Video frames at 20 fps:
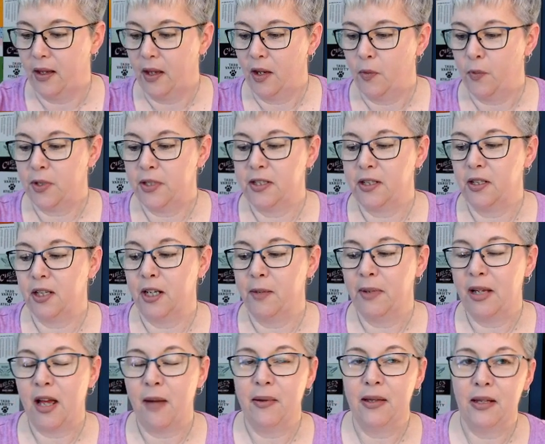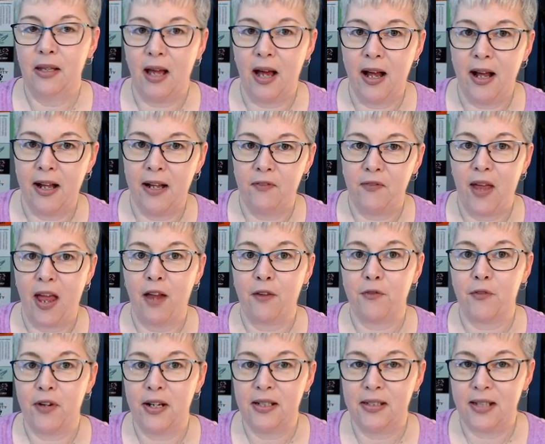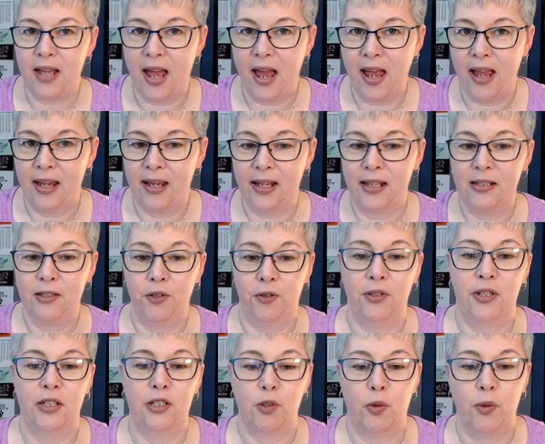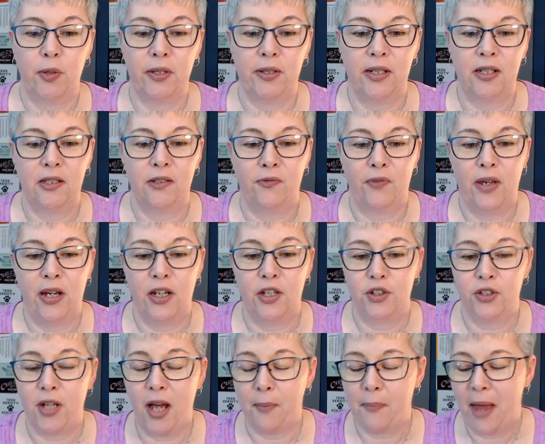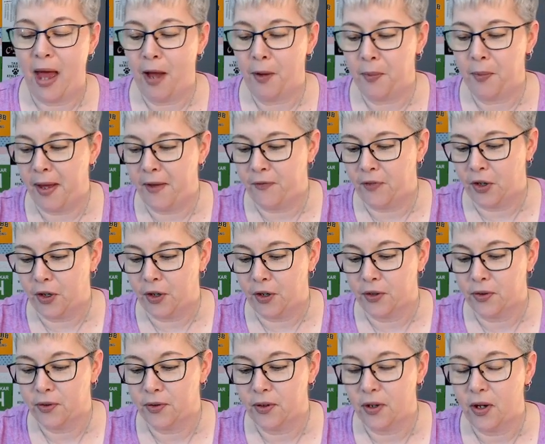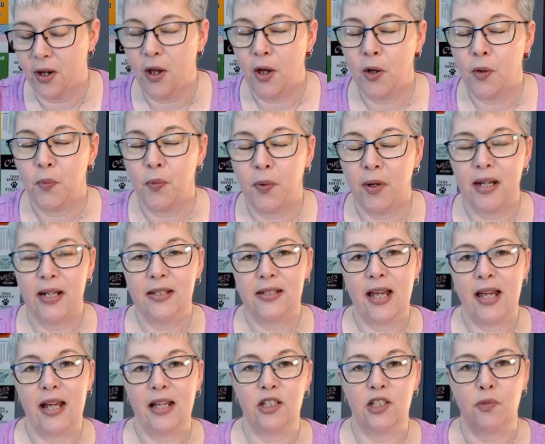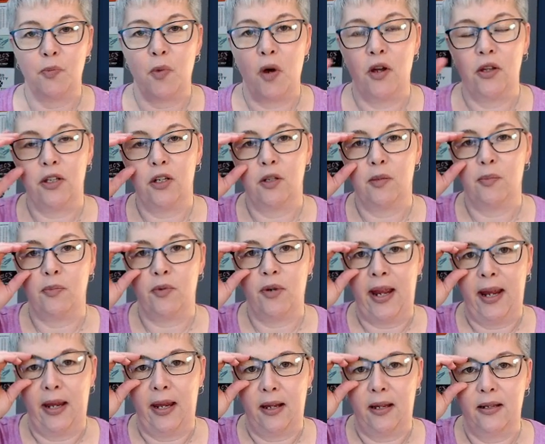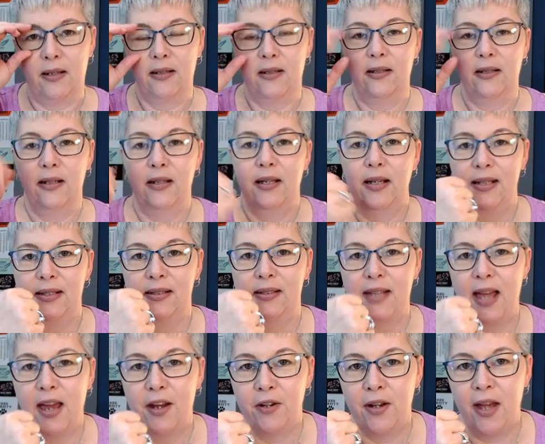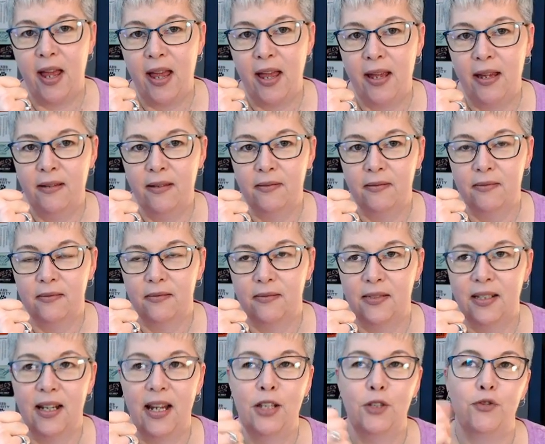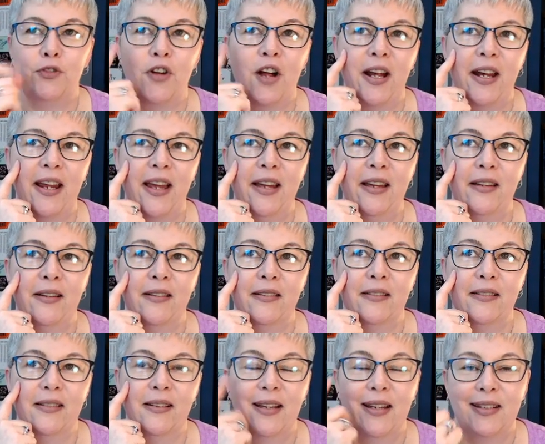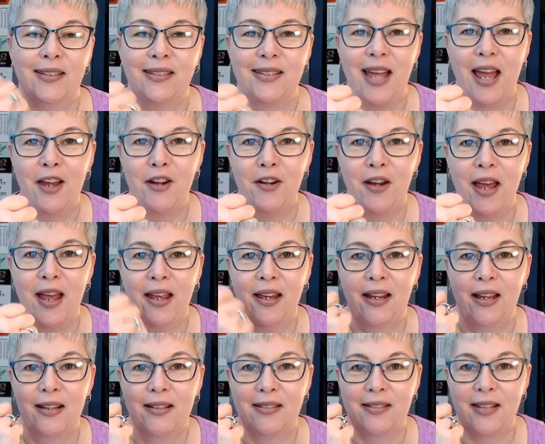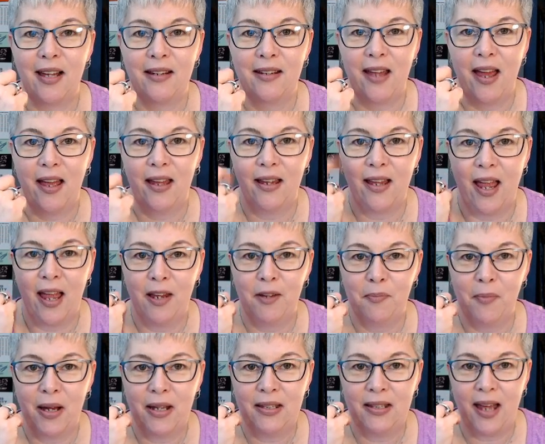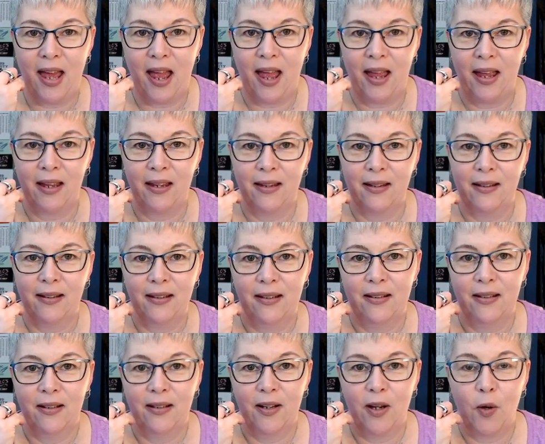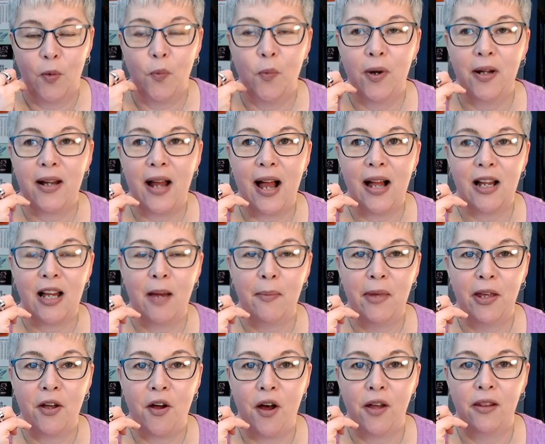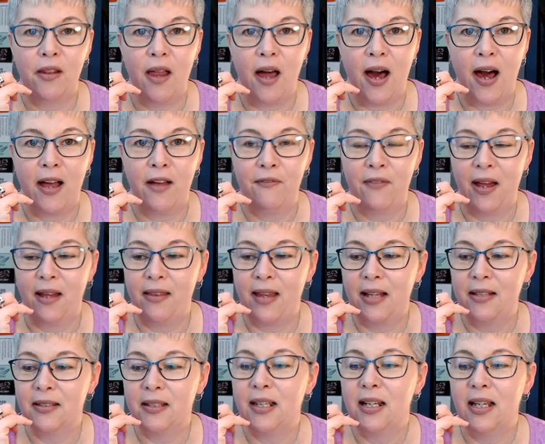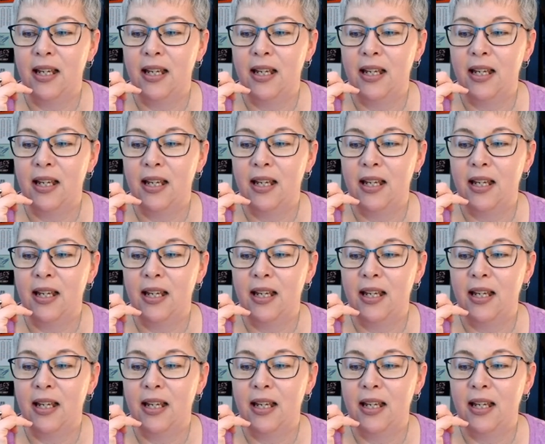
We're still going to be coming live every day until this quilt is finished up. However, we're going to take a small little break. Saturday, today's Friday, Saturday, Sunday, and Monday. We're not coming on live, and that's going